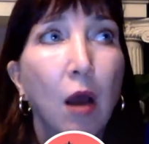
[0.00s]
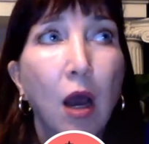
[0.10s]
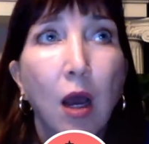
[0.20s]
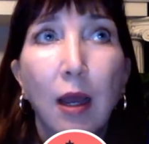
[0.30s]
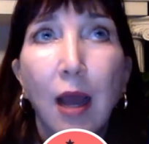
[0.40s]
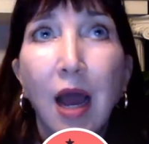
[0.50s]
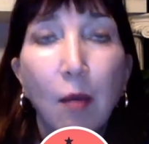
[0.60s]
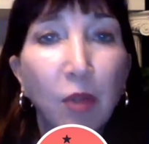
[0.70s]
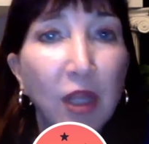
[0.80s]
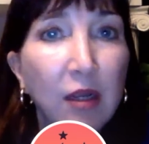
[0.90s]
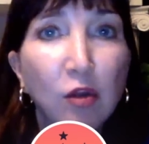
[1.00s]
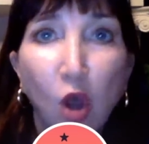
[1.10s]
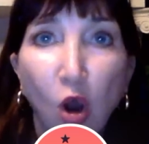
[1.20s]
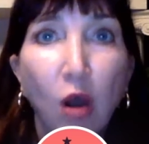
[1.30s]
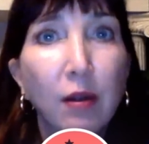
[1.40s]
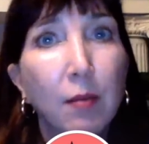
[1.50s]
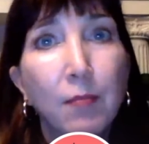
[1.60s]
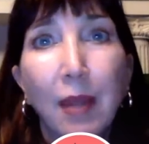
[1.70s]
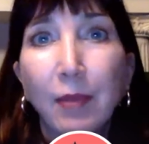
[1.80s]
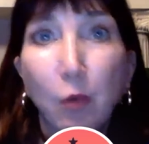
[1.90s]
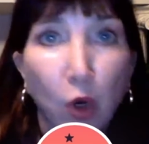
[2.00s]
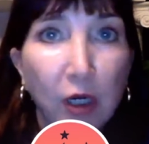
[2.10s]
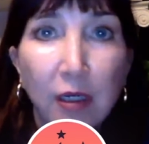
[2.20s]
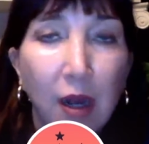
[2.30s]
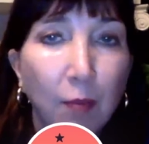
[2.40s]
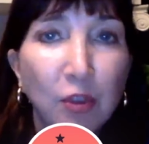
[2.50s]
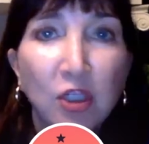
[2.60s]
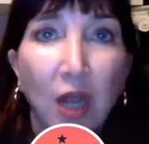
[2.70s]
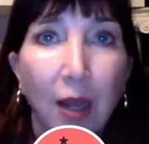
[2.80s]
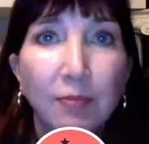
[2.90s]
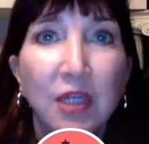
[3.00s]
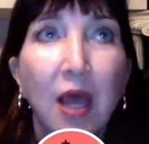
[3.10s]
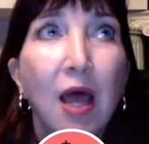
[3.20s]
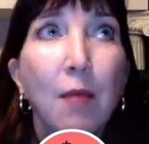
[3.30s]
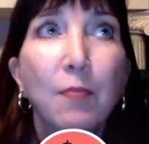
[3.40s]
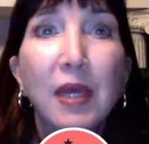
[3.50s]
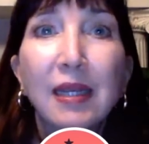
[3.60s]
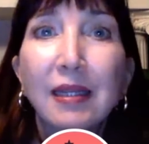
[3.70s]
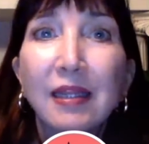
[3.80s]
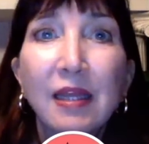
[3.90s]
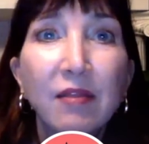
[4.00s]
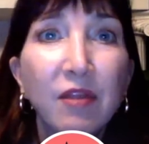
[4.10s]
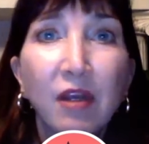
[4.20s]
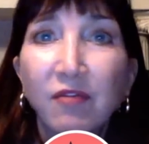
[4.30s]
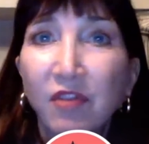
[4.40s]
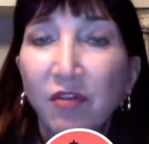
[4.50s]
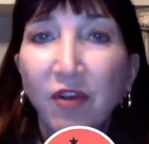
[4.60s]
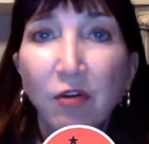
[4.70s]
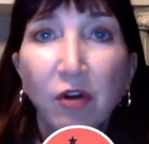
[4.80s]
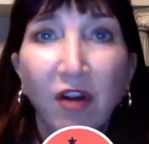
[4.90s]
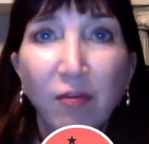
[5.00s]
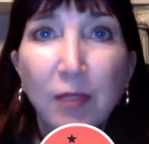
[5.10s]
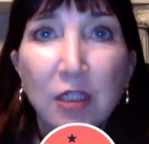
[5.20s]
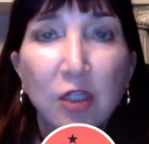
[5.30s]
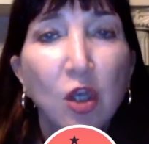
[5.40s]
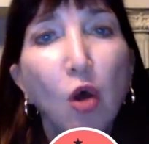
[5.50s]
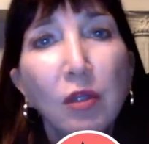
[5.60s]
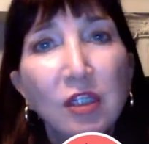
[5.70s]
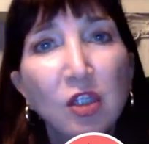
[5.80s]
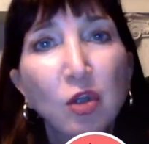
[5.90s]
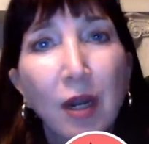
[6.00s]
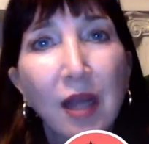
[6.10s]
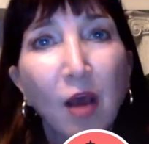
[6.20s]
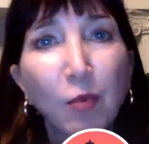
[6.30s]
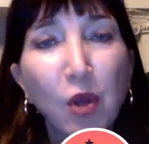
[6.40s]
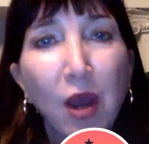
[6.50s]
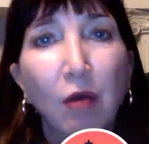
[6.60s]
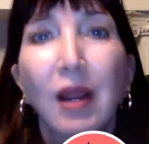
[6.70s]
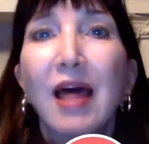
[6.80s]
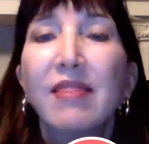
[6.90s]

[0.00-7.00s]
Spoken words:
hobbling along, maybe working a couple jobs, but then the federal government says, oh, let's try to help you out.